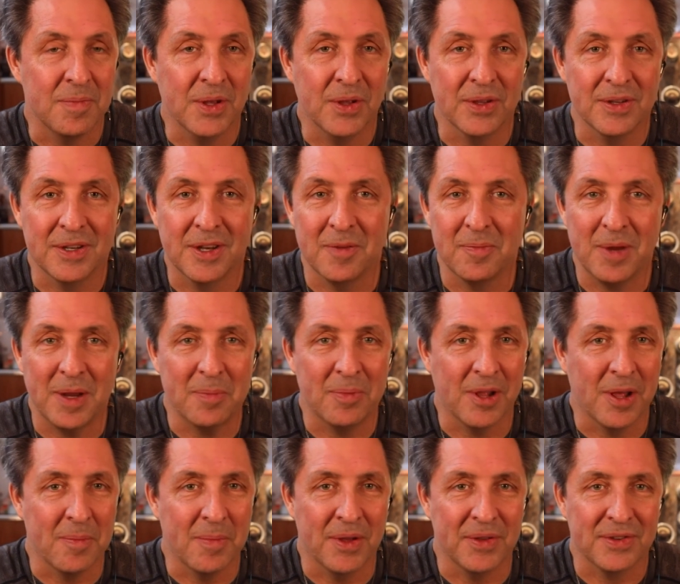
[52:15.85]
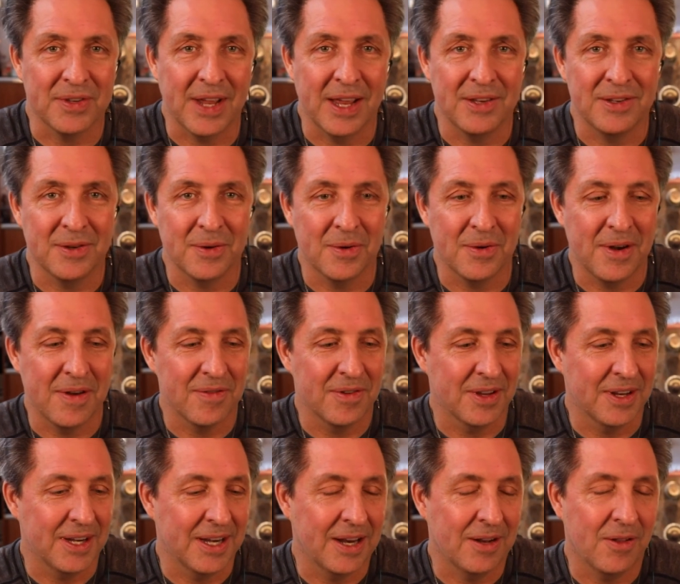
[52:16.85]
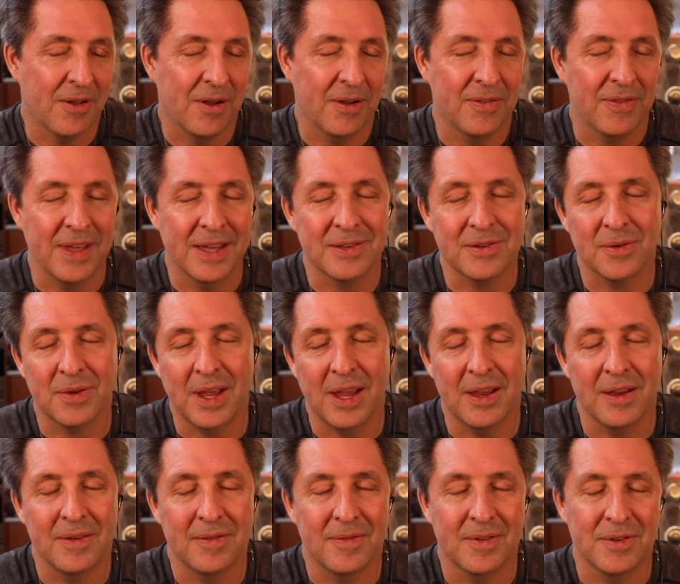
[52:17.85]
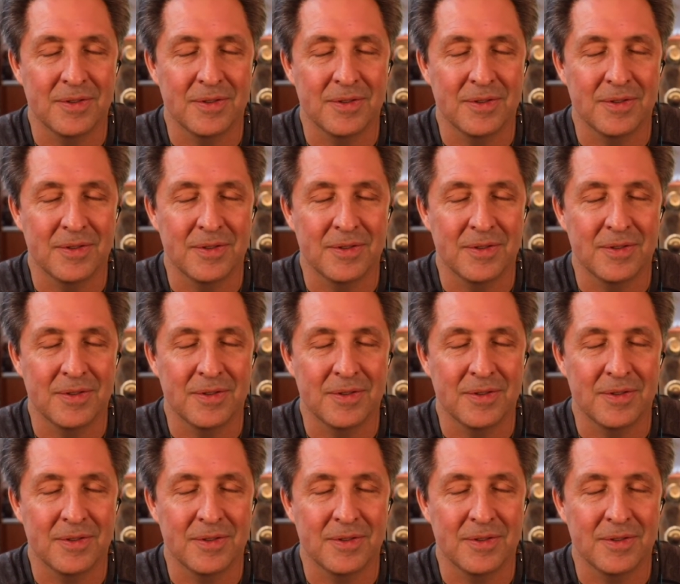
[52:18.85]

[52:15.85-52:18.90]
militant people on both sides who are never going to get along that's okay